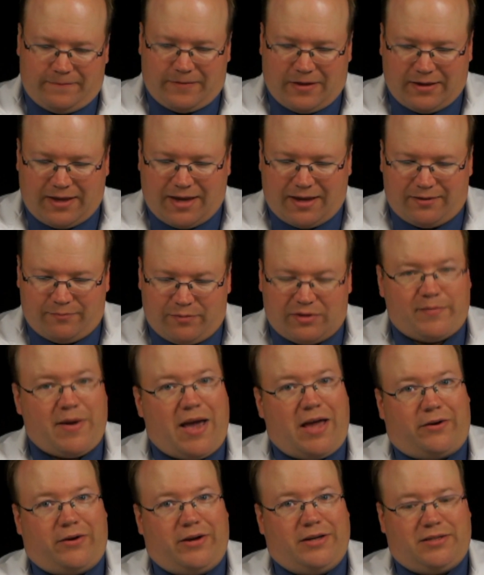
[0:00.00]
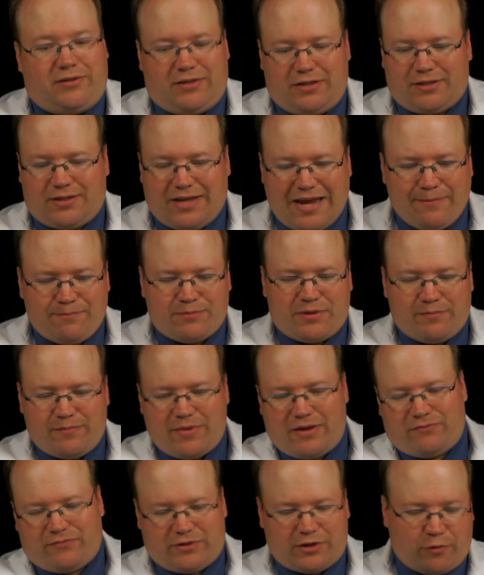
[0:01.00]
Again, with the batteries. Just keep the,
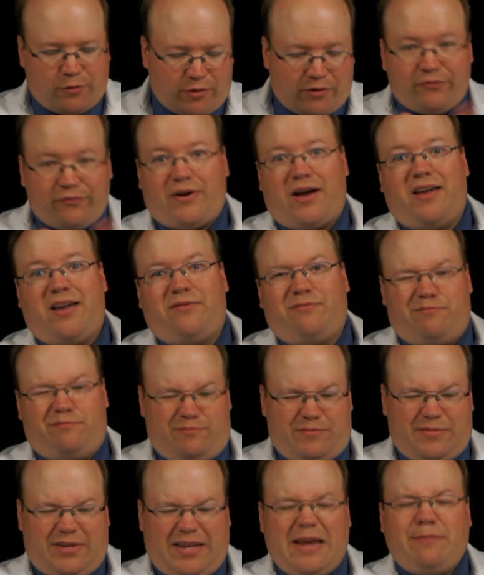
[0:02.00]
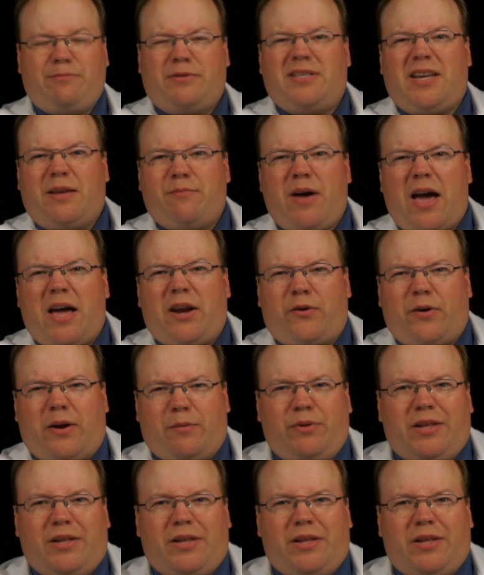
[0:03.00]
if the GoPro 5, keep the same battery,